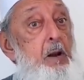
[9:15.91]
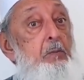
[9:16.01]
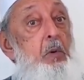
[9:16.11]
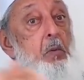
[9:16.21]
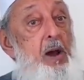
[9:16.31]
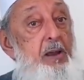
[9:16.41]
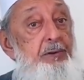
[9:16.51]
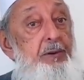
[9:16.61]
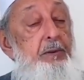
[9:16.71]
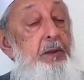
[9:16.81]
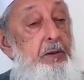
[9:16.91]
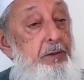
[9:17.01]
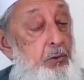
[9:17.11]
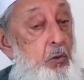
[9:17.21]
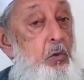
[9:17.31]
But why is it that
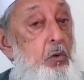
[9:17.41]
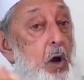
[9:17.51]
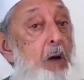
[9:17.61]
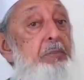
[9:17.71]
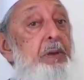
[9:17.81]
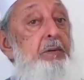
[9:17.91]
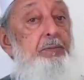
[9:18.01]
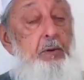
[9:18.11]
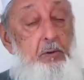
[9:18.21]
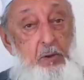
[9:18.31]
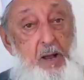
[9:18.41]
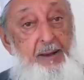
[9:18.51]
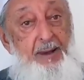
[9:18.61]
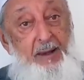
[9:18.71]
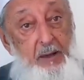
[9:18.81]
no copy of the
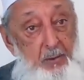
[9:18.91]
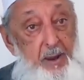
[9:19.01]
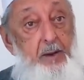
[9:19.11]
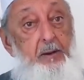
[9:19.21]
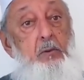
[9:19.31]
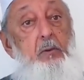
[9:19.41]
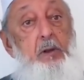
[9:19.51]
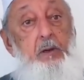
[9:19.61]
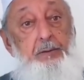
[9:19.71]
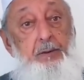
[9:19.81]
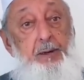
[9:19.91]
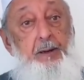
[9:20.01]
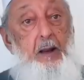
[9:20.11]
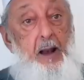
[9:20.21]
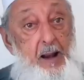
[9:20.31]
Quran anywhere in the world today
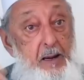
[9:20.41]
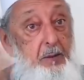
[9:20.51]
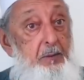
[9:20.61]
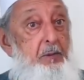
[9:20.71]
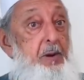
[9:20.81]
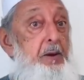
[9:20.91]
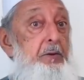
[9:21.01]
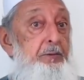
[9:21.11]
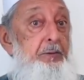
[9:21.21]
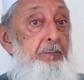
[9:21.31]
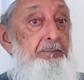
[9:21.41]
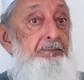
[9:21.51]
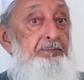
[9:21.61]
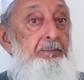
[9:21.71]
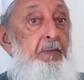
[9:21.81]
that I am aware of
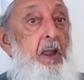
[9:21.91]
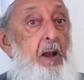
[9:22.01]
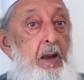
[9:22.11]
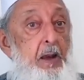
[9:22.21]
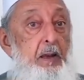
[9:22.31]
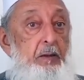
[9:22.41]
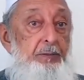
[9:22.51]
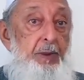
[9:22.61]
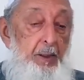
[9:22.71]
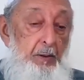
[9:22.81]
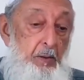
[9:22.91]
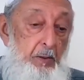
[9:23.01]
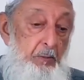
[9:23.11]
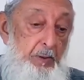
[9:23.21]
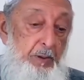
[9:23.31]
is
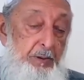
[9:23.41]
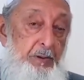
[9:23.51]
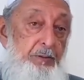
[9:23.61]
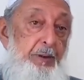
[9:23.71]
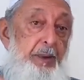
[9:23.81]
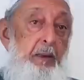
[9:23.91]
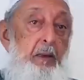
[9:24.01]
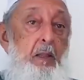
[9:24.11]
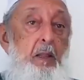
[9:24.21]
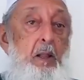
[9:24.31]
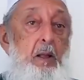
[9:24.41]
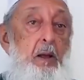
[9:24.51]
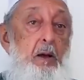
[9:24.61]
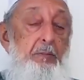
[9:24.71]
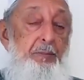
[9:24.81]
with the Tashkeel
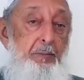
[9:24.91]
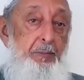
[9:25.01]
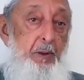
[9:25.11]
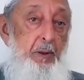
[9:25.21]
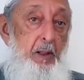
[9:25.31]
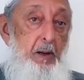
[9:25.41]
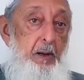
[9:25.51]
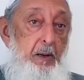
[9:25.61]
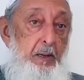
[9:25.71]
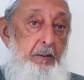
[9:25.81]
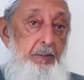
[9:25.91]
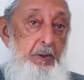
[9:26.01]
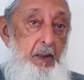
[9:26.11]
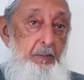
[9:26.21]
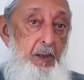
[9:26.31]
of Abdullah
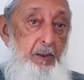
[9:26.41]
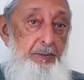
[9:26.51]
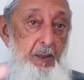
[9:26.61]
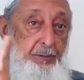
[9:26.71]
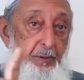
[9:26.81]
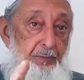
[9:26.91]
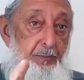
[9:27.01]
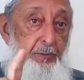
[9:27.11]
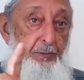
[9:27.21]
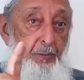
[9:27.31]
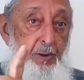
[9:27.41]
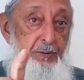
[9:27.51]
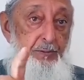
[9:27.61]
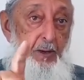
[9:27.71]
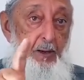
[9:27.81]
ibn Abbas? That's the first
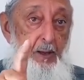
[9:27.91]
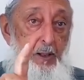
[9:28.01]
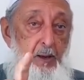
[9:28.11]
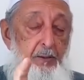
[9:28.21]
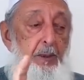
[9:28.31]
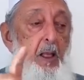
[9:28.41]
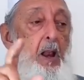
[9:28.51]
question I asked.